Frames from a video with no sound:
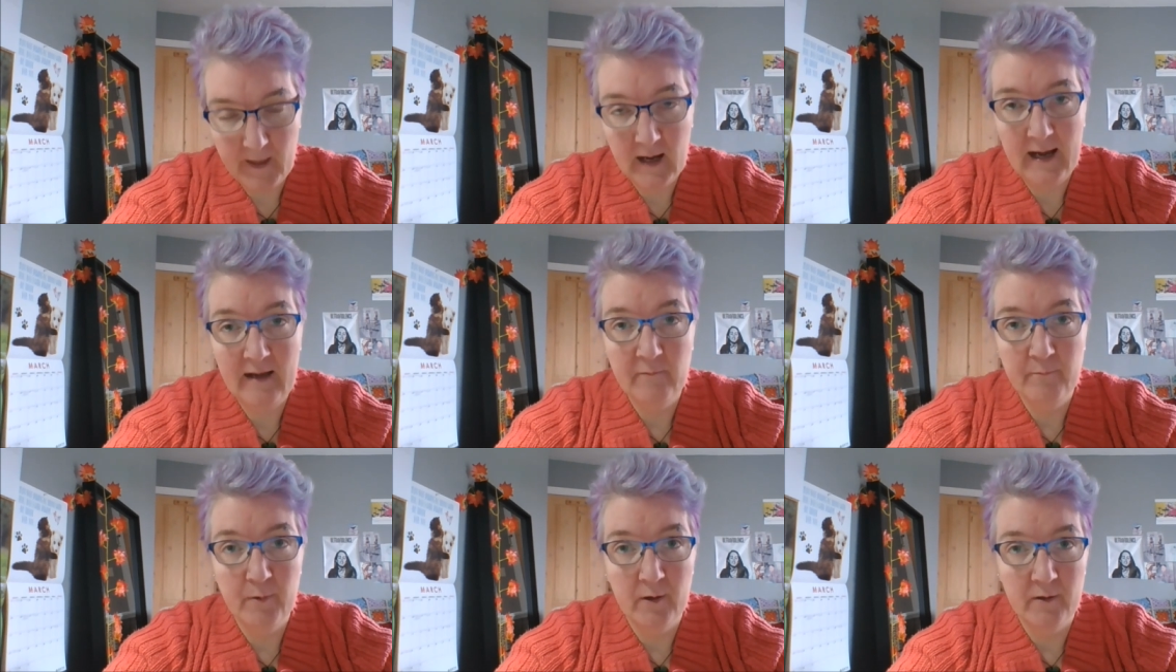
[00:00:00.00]
I
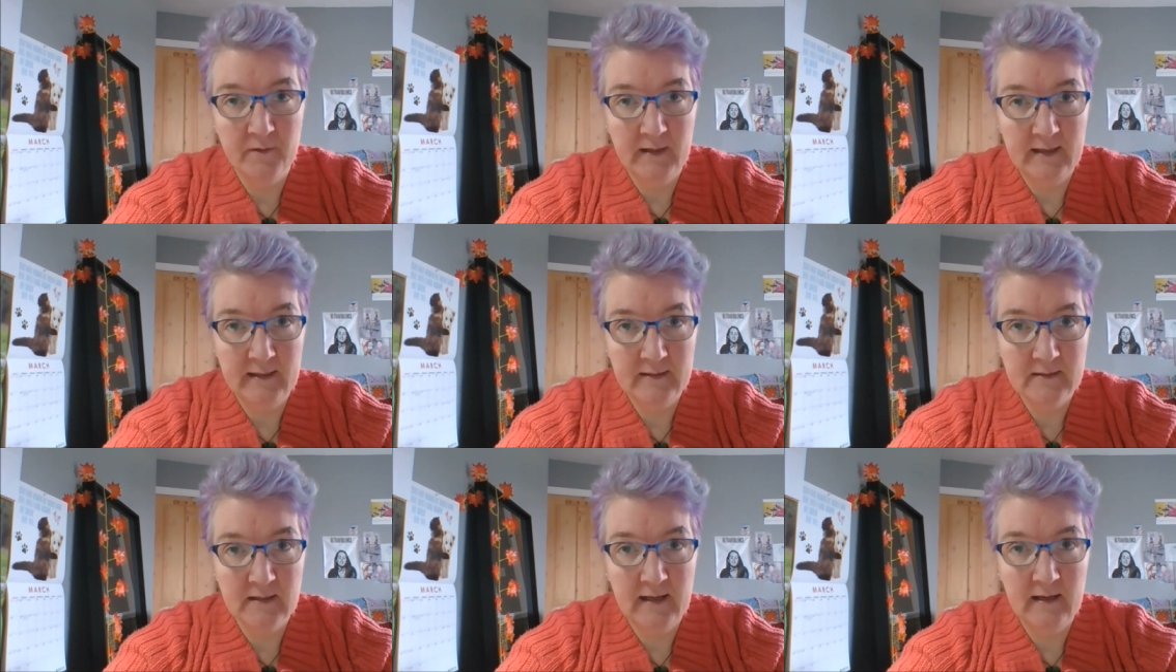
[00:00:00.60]
have borrowed
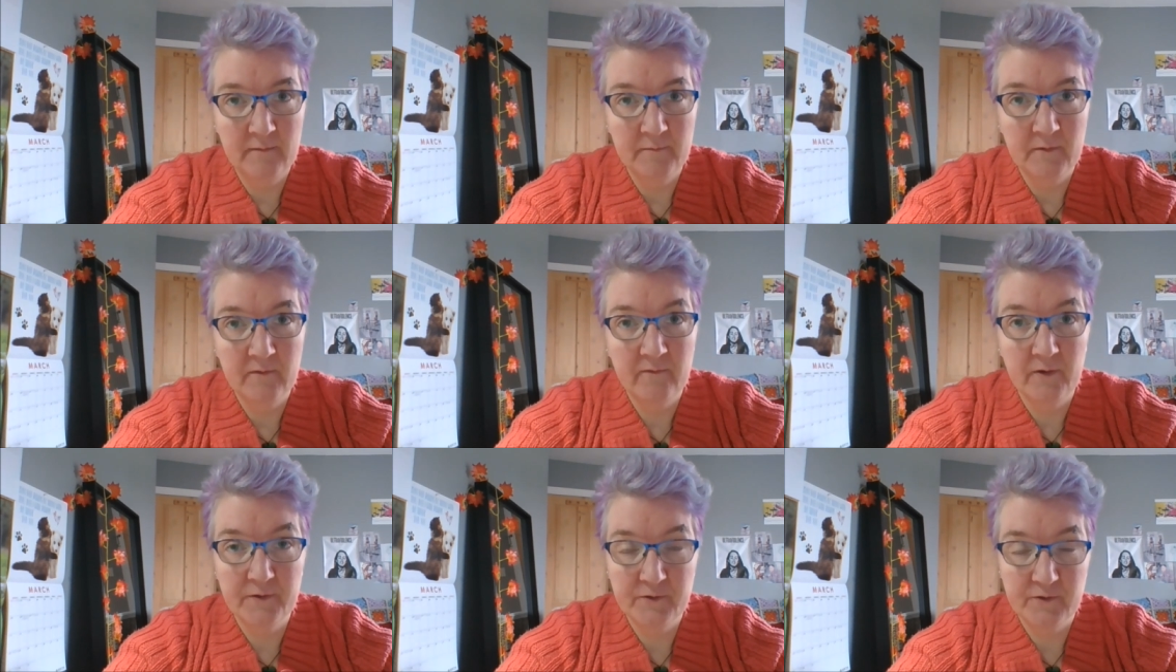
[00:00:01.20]
that I am
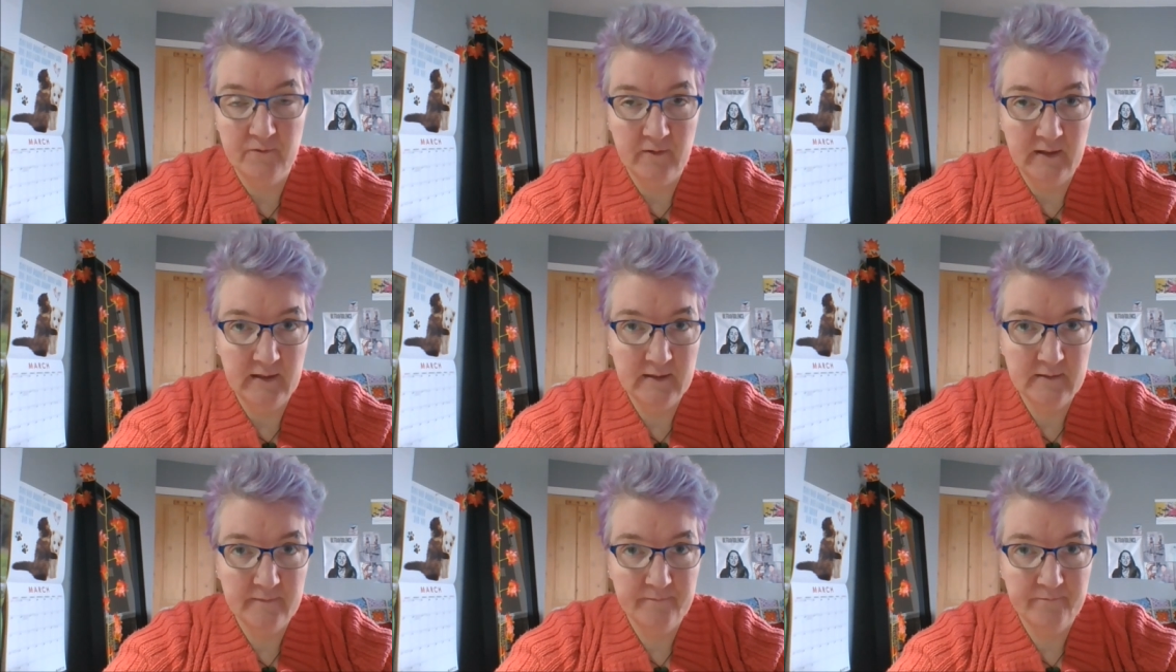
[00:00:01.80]
fostering
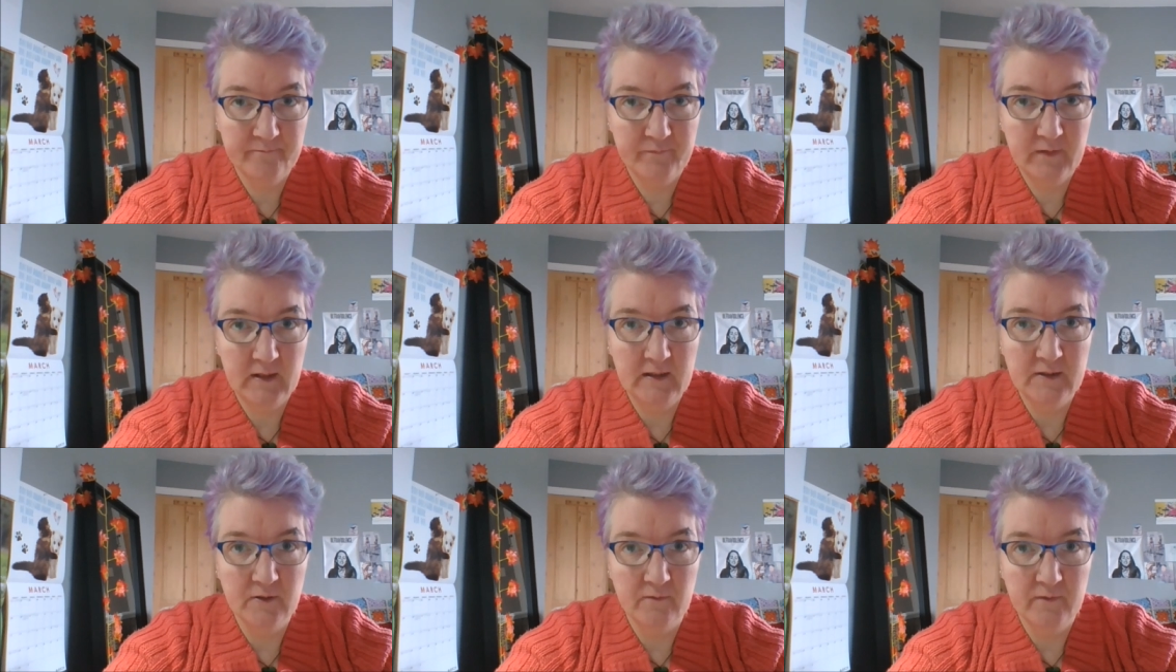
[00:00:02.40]
it
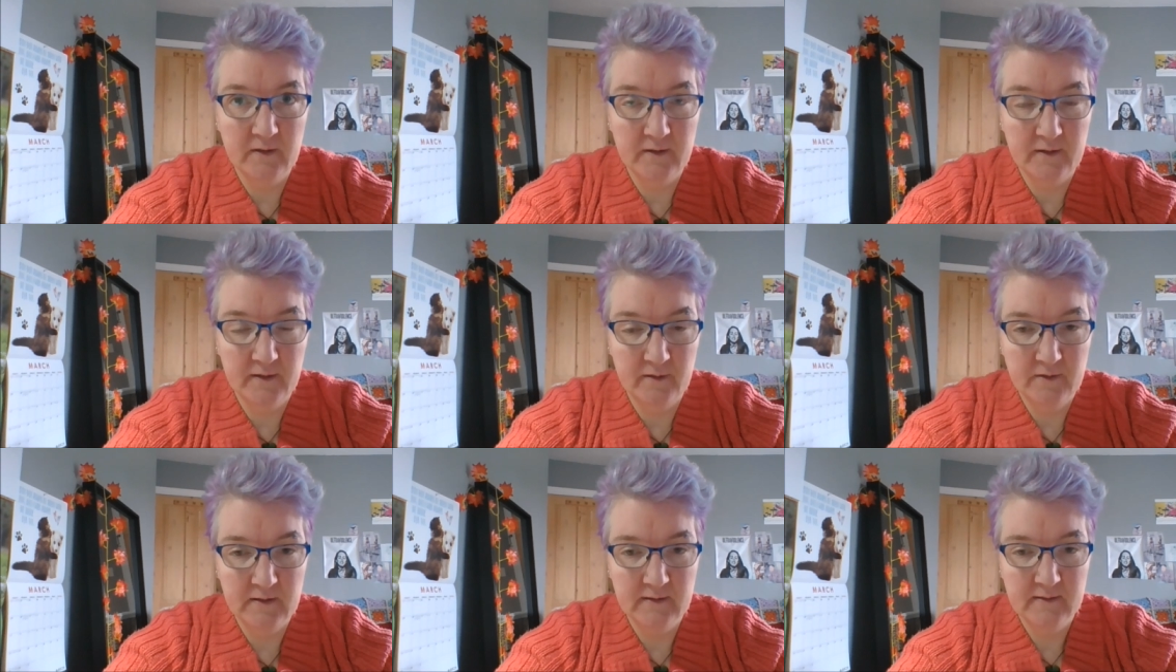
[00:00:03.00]
until further
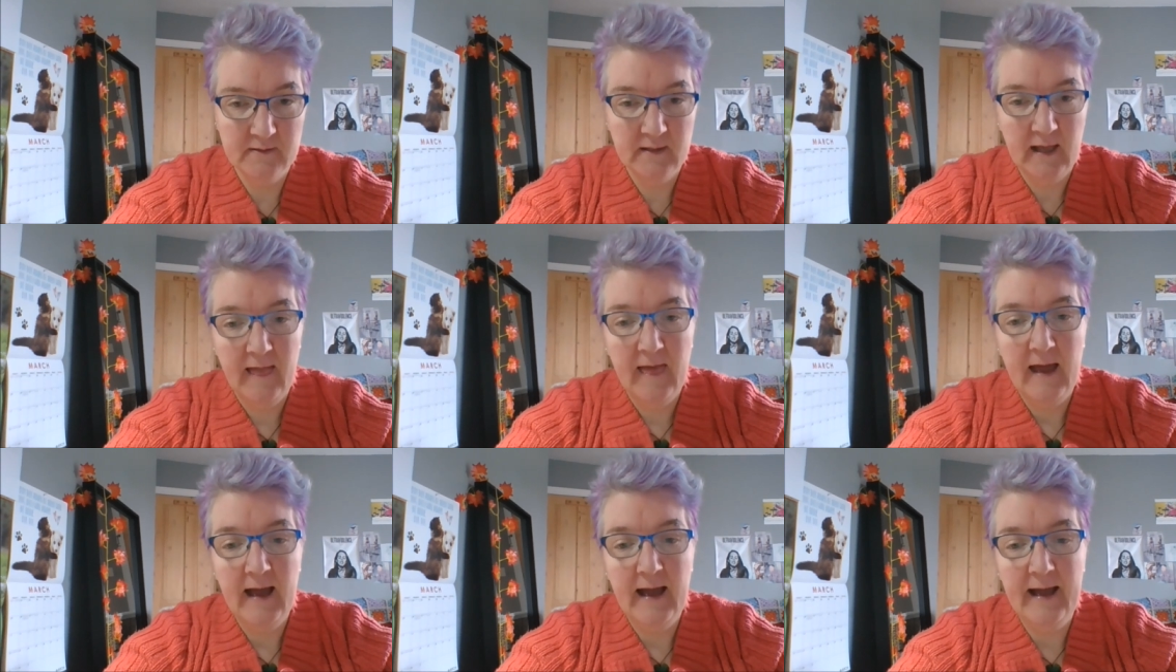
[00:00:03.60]
notice
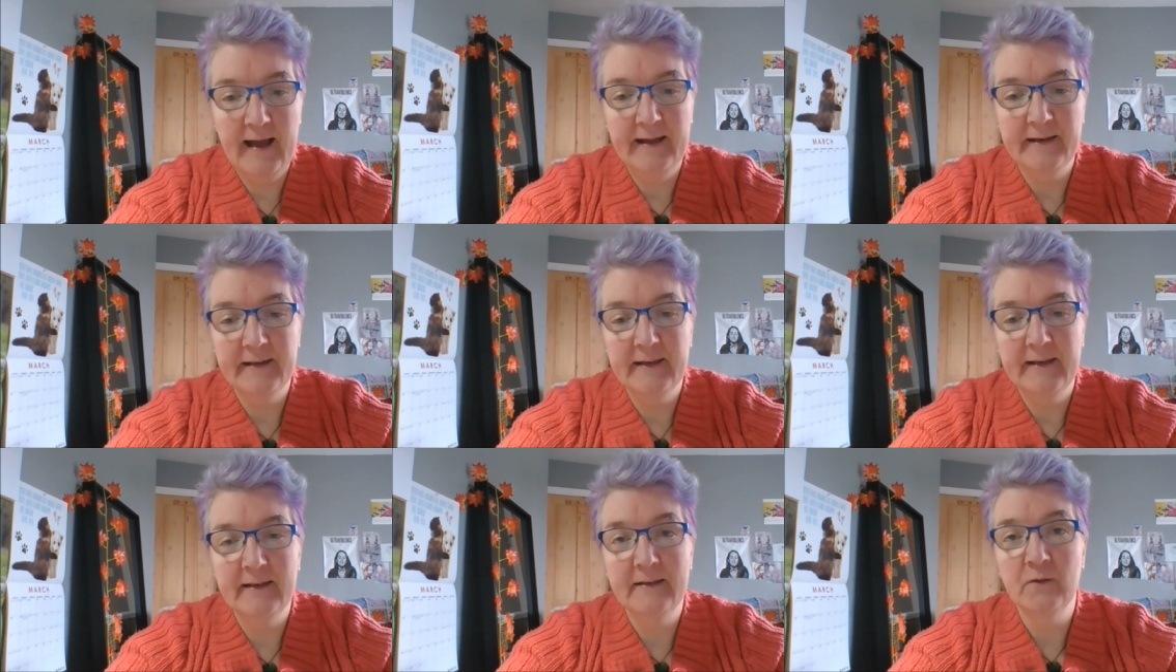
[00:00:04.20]
and
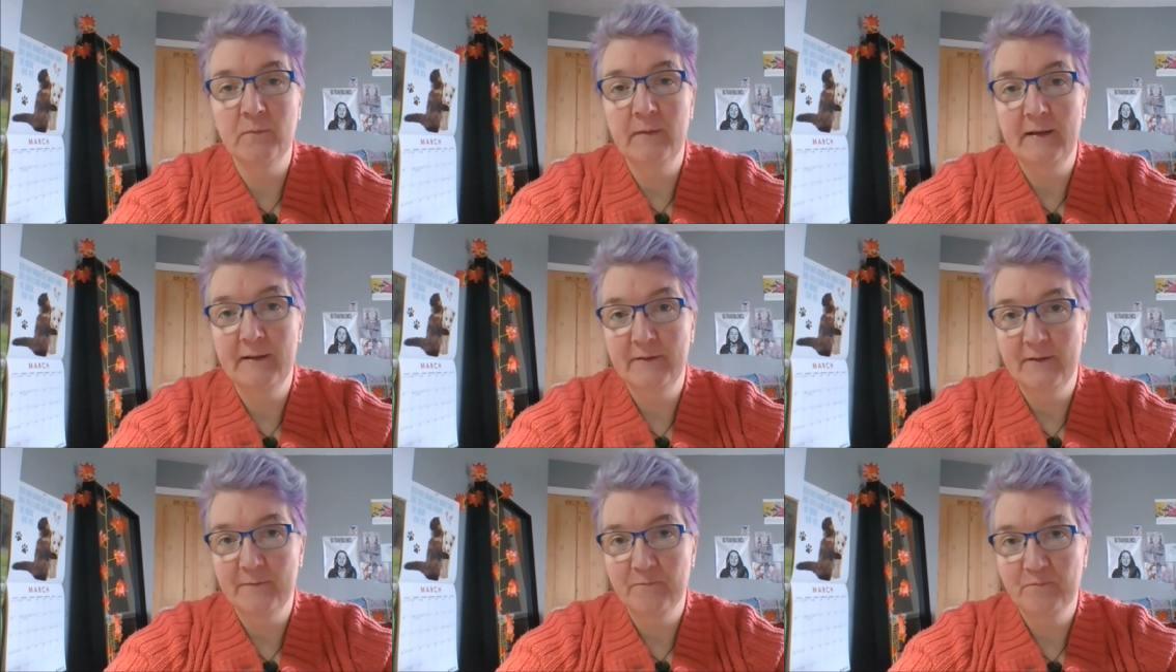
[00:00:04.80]
it is
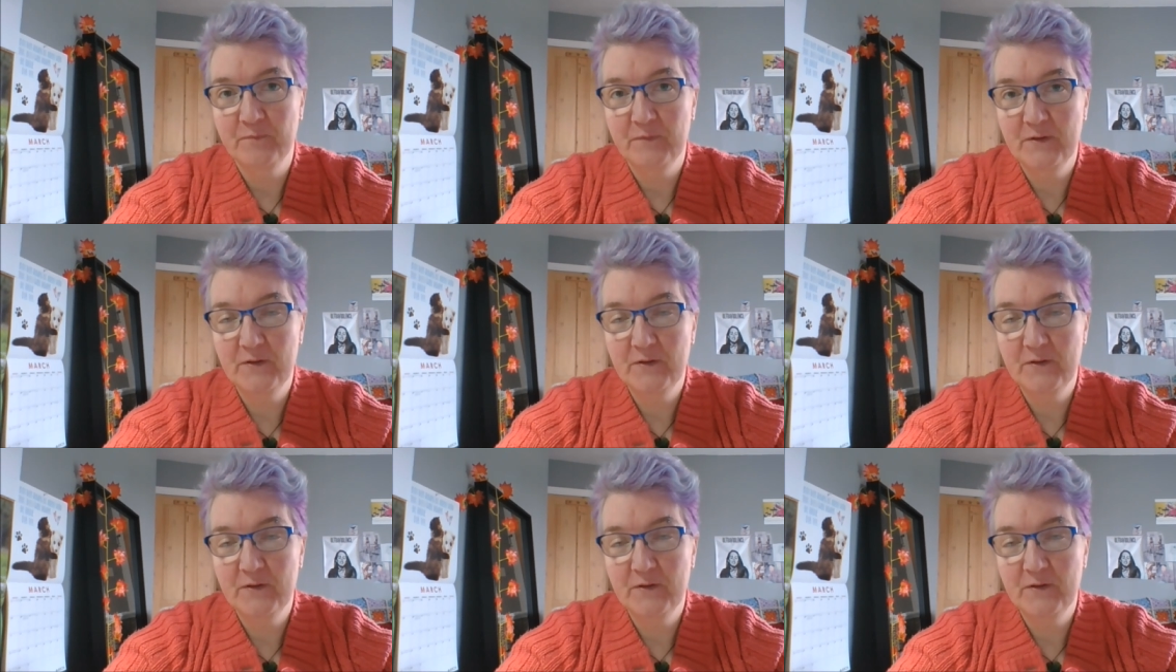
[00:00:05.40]
amazing.